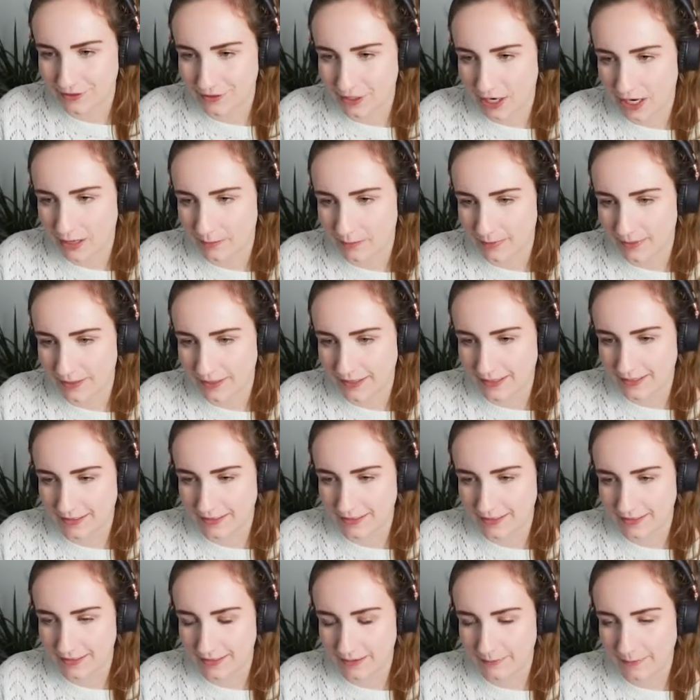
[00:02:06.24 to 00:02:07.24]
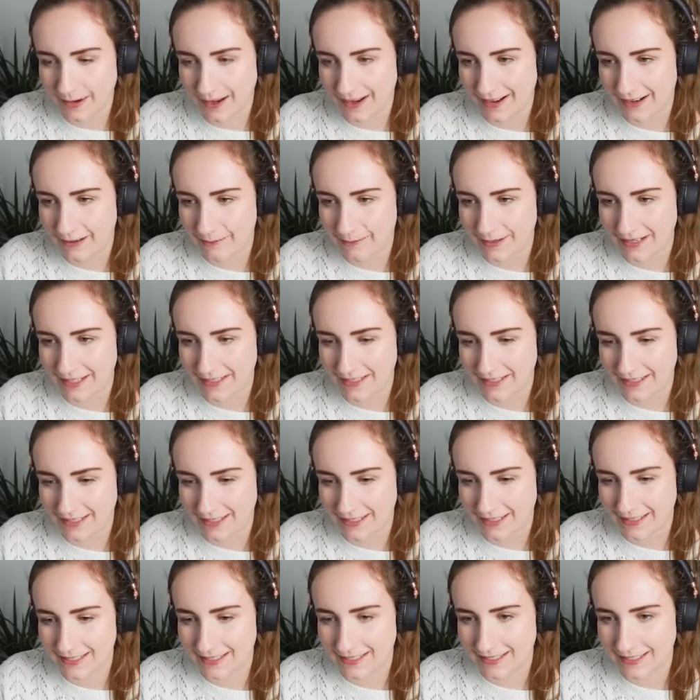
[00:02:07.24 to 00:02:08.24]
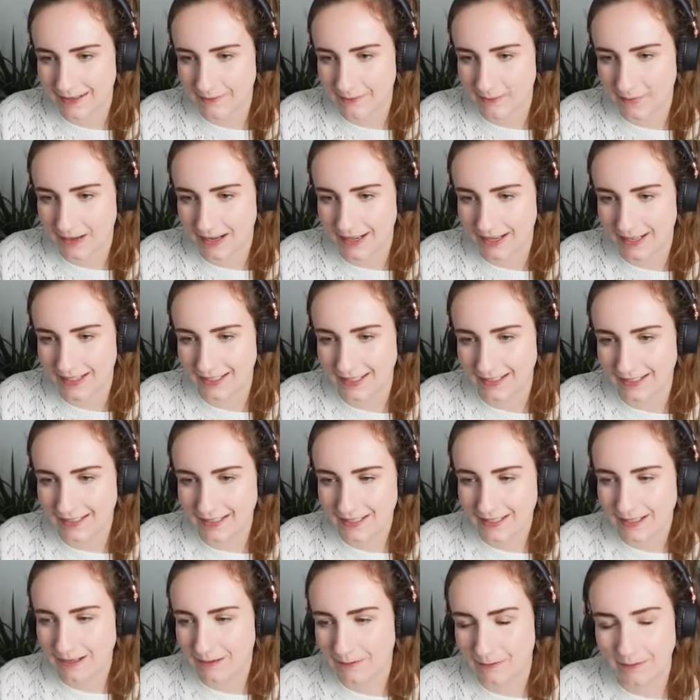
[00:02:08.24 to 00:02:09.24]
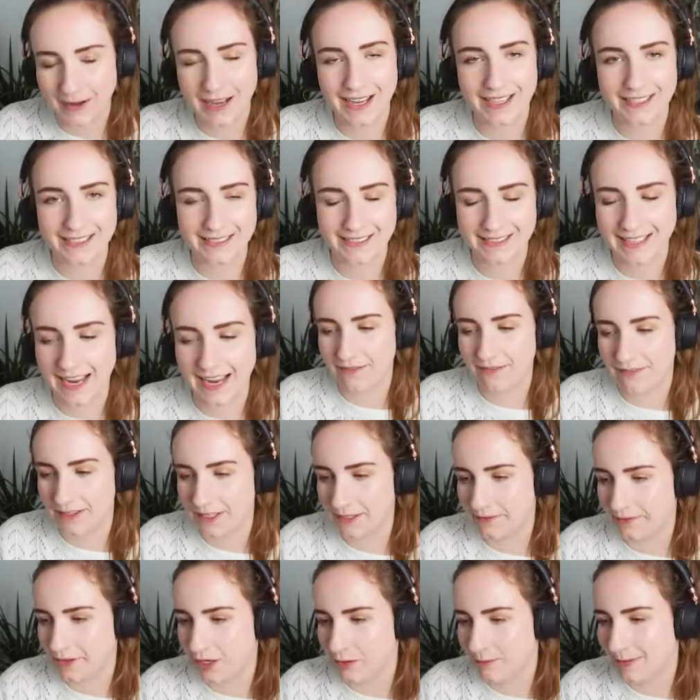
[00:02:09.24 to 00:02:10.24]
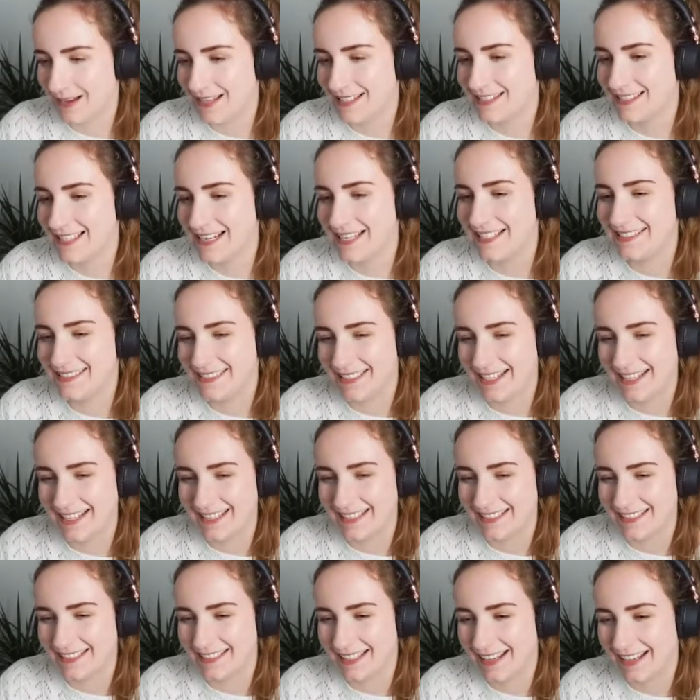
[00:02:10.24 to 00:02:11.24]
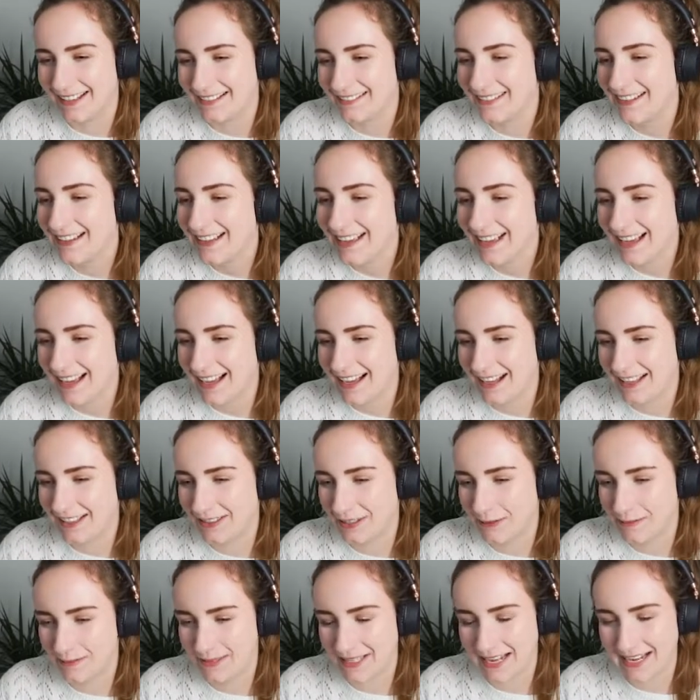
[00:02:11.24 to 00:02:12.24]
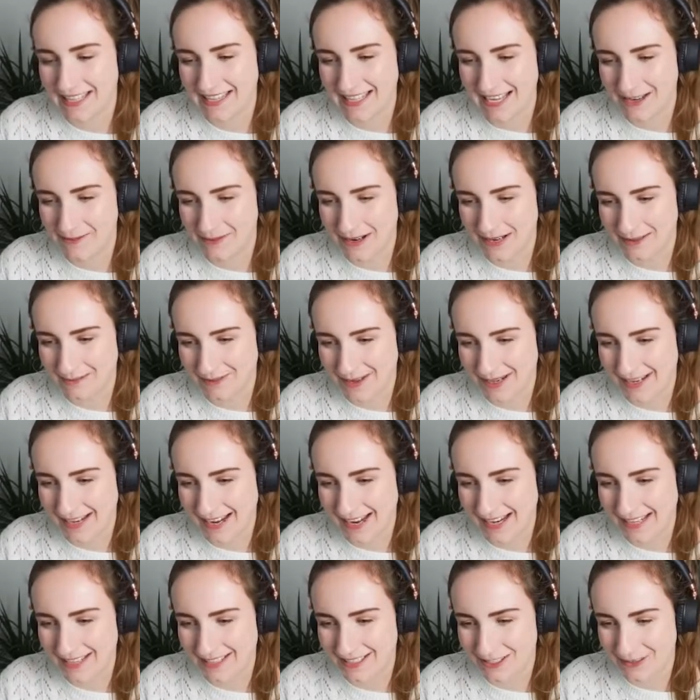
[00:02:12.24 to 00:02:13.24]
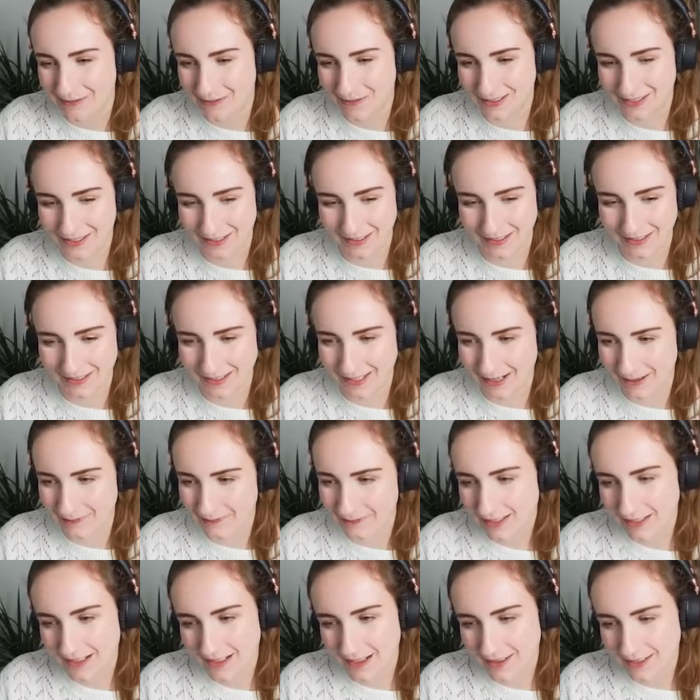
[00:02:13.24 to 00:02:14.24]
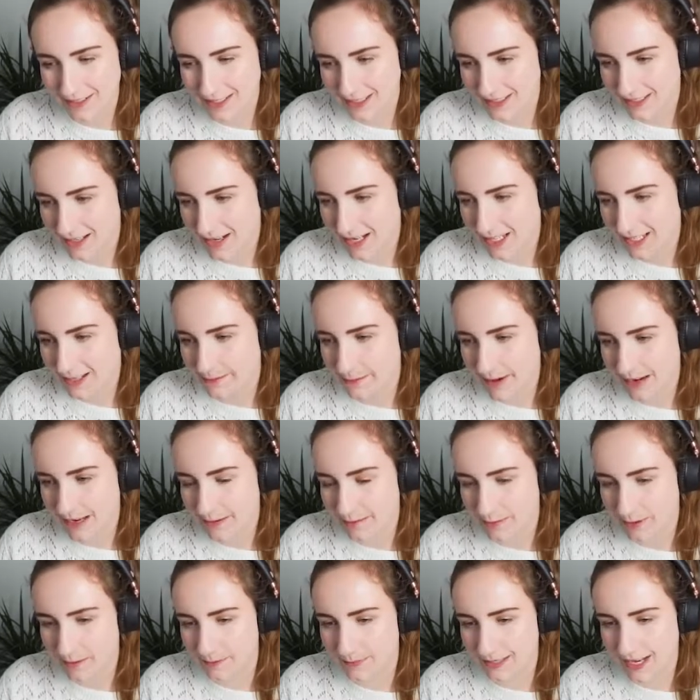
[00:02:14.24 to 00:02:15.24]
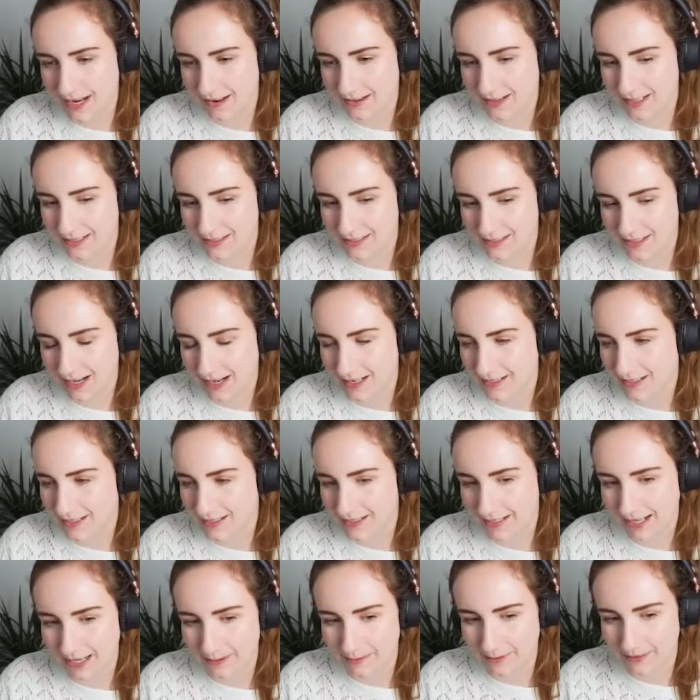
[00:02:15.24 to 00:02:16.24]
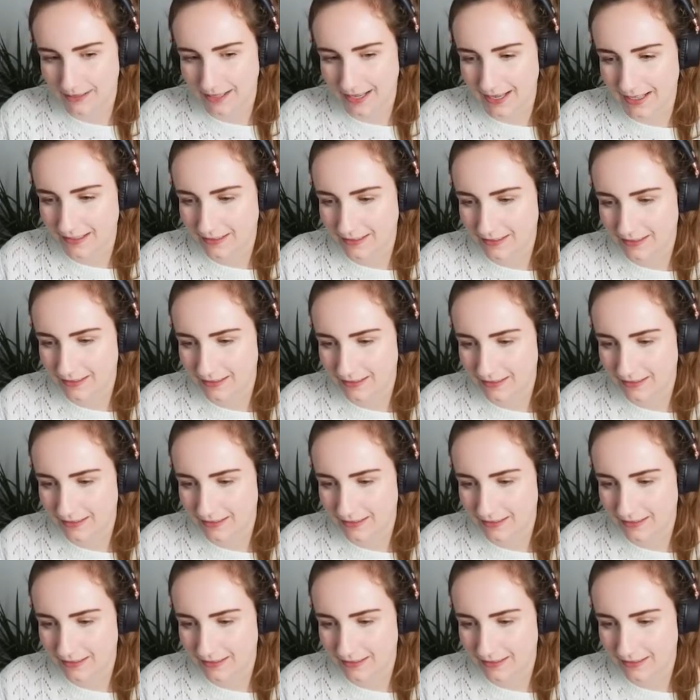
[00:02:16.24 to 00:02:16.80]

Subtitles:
top has somehow been deleted in my mass rid of all my CC, so I'll update that when we age up the toddler. Oh, she's got a smelly bum now, let's change a diaper then.